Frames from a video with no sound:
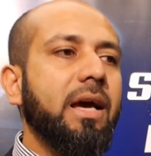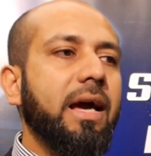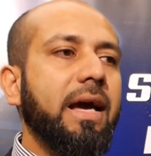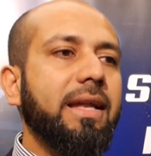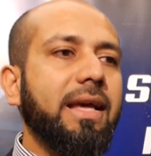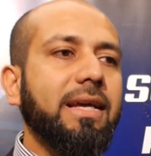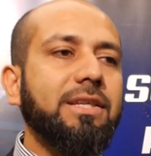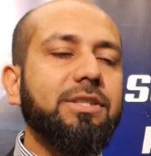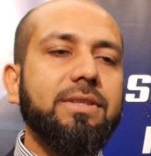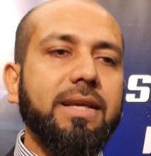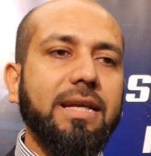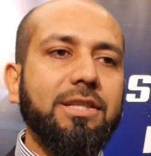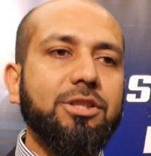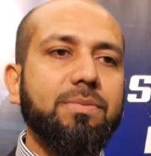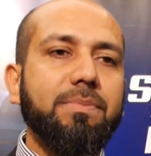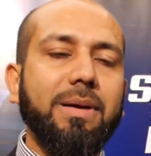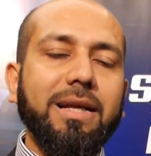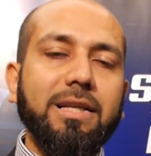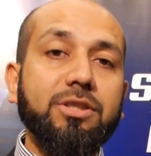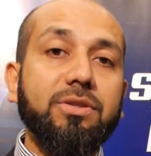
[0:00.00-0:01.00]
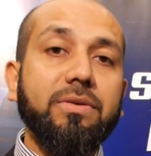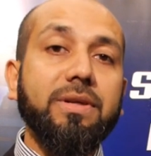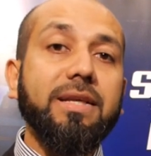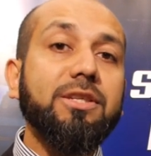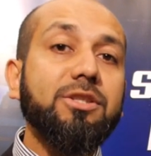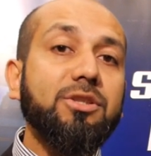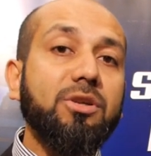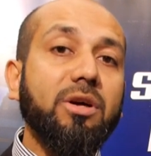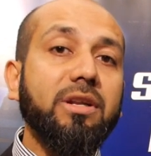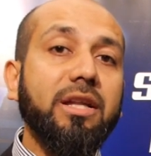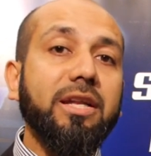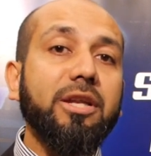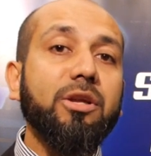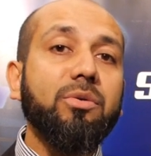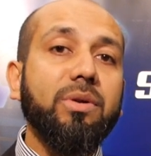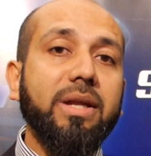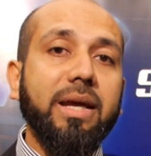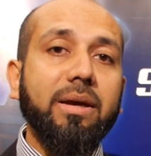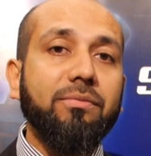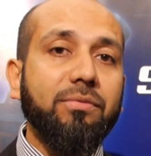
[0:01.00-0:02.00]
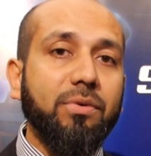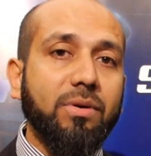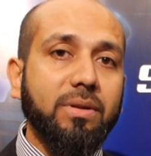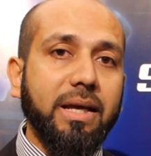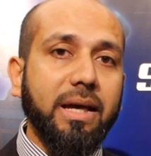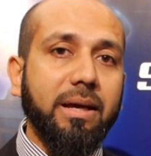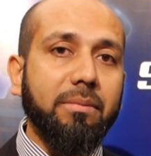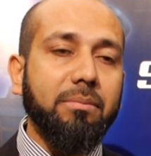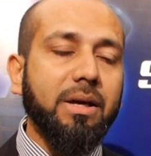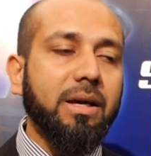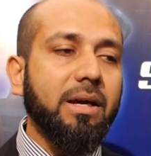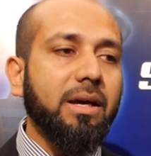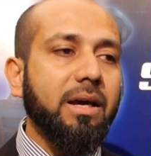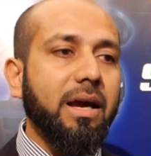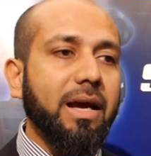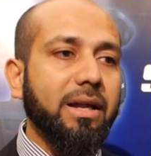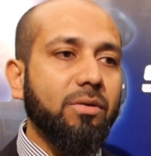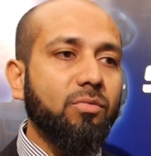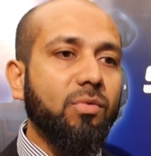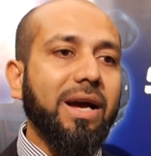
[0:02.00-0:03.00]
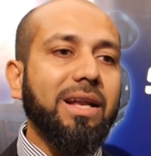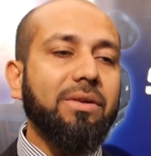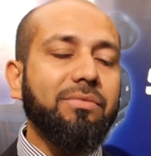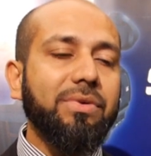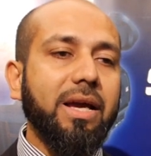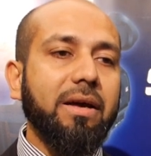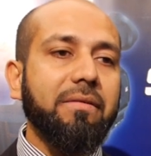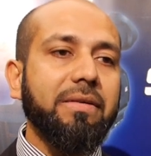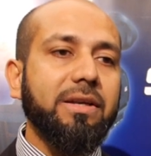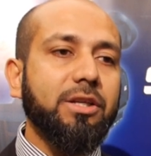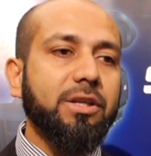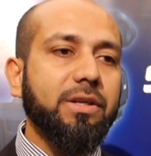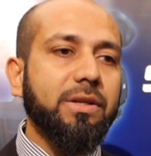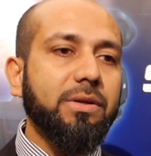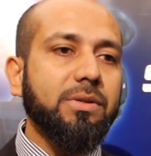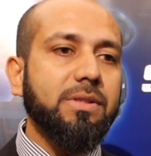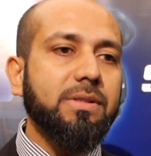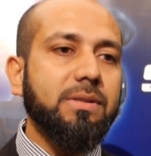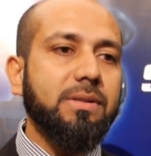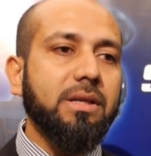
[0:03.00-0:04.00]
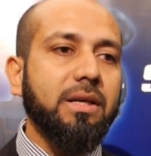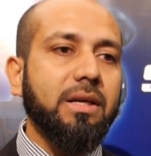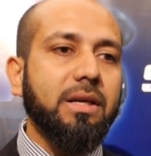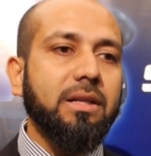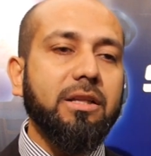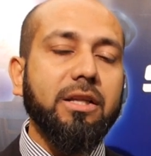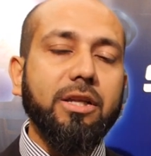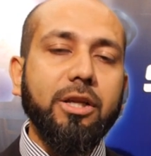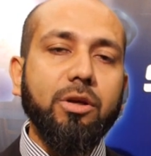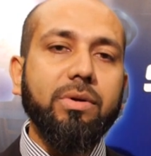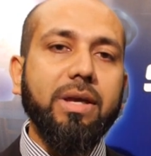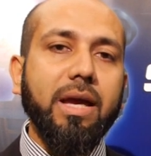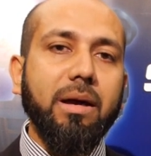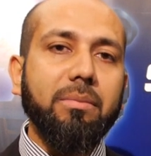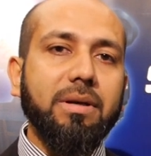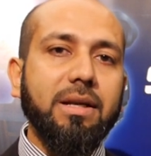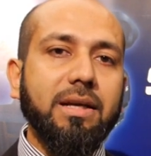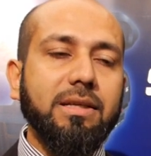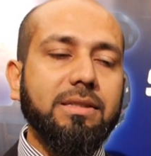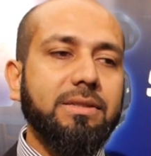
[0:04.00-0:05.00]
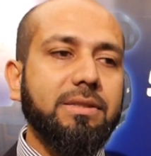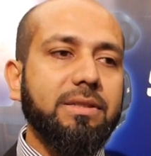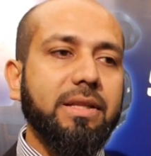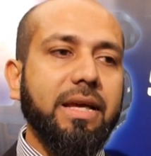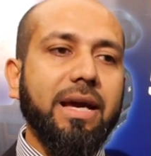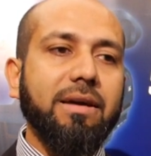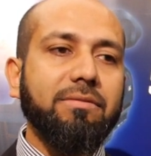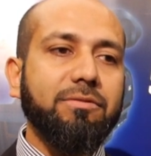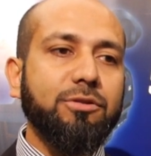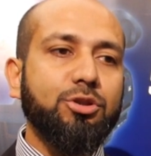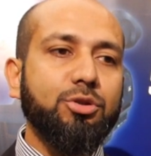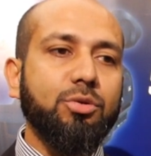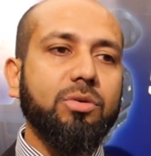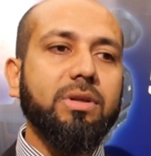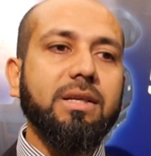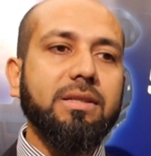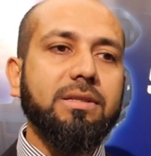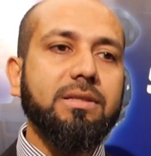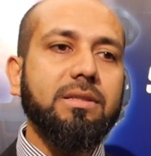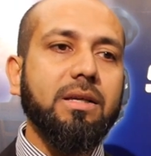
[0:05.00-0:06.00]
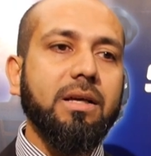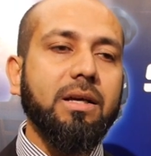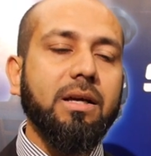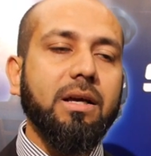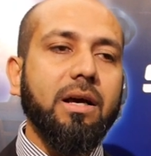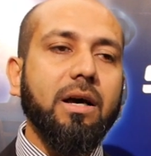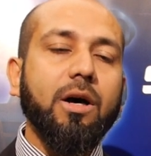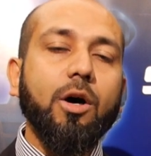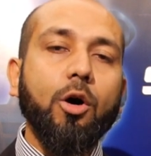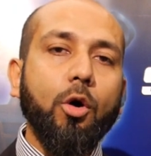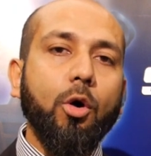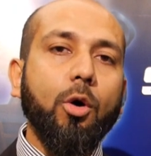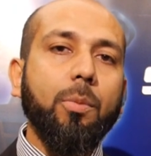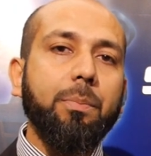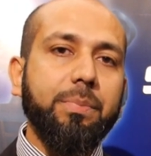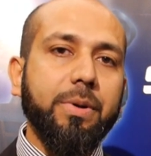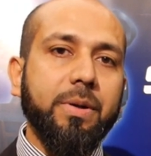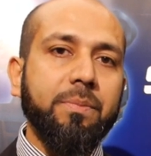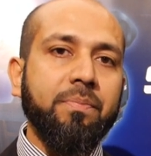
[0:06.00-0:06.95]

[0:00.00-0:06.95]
And as such, Panasonic is not a new name for them. And while we have introduced new cameras, they have shown us a hope